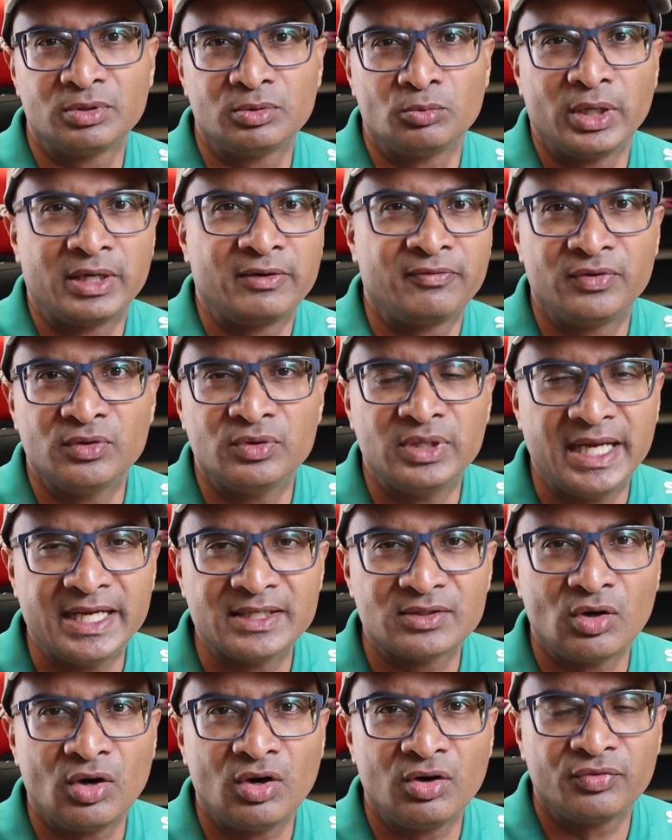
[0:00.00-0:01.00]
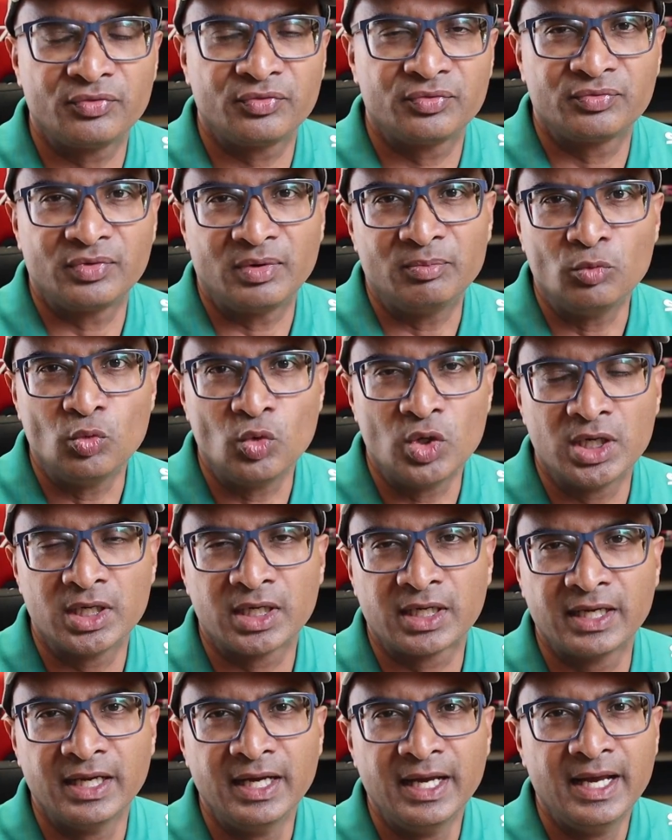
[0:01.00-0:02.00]
quick few days off from
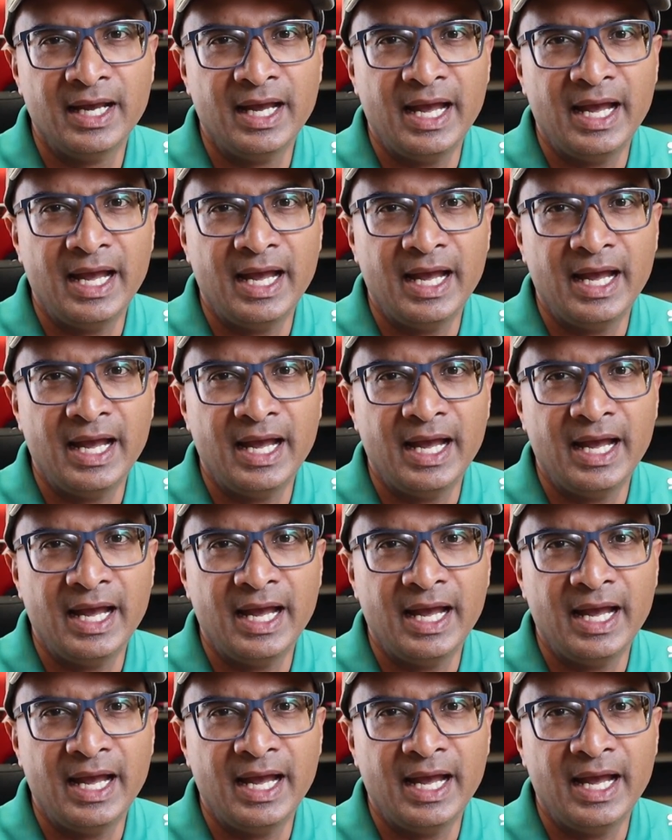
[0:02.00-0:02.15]
work.